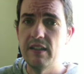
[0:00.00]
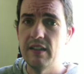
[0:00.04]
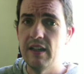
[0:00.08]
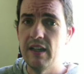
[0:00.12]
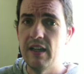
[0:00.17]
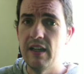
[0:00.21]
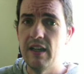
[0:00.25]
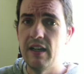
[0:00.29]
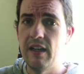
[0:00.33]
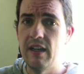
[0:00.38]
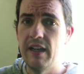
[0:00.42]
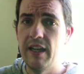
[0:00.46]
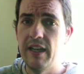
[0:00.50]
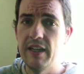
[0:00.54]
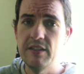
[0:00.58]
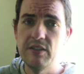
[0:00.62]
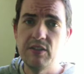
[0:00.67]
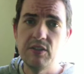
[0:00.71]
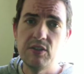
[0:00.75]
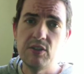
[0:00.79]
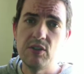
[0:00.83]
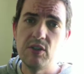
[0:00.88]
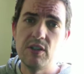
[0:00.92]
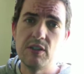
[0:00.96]

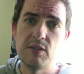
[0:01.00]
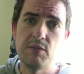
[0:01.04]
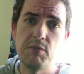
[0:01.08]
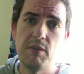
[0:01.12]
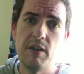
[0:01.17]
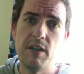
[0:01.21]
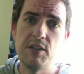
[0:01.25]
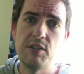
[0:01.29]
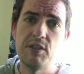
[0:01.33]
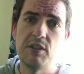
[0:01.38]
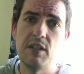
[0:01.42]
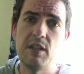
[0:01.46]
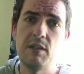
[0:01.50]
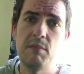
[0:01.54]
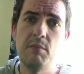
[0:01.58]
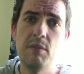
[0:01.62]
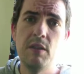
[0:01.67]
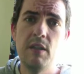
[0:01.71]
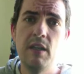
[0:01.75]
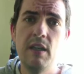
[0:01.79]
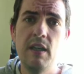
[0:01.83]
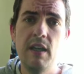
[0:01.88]
exercise regime.